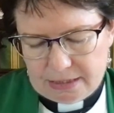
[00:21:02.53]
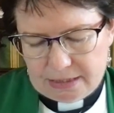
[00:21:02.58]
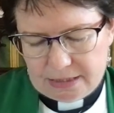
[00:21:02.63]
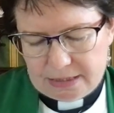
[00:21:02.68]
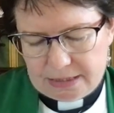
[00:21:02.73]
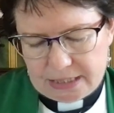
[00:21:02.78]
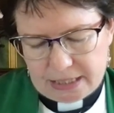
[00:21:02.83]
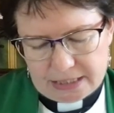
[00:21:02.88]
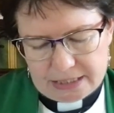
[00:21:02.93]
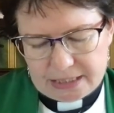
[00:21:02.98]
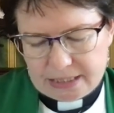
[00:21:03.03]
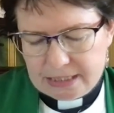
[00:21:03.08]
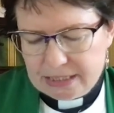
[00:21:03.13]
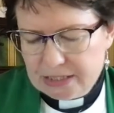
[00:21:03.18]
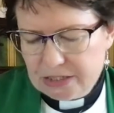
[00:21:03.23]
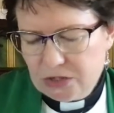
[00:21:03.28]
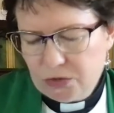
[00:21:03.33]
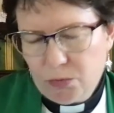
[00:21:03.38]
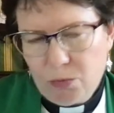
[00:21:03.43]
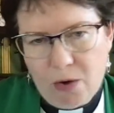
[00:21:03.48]
Just as
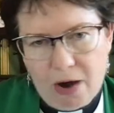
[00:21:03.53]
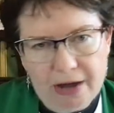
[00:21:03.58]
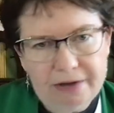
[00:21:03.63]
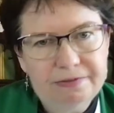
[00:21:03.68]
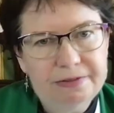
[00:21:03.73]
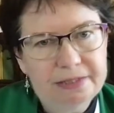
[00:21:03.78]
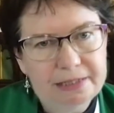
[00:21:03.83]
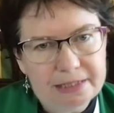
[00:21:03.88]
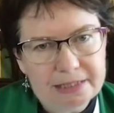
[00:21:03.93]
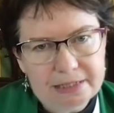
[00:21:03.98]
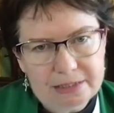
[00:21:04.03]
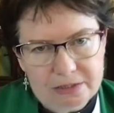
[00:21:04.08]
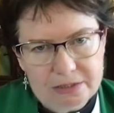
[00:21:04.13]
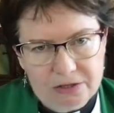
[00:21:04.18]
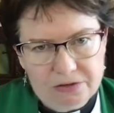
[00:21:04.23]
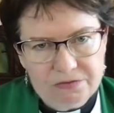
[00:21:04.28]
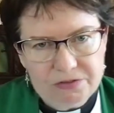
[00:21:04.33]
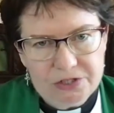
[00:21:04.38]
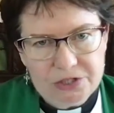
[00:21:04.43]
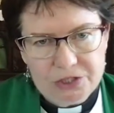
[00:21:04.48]
the wife's
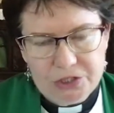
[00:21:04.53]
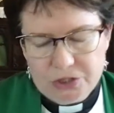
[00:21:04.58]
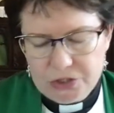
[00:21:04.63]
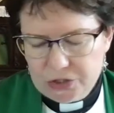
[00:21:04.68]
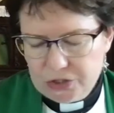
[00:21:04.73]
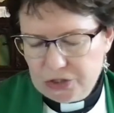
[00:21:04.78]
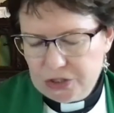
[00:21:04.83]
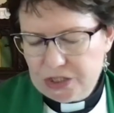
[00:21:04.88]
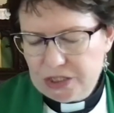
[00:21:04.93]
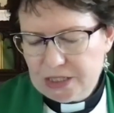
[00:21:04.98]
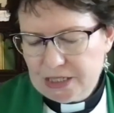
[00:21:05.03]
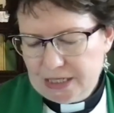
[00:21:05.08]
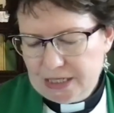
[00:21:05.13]
servitude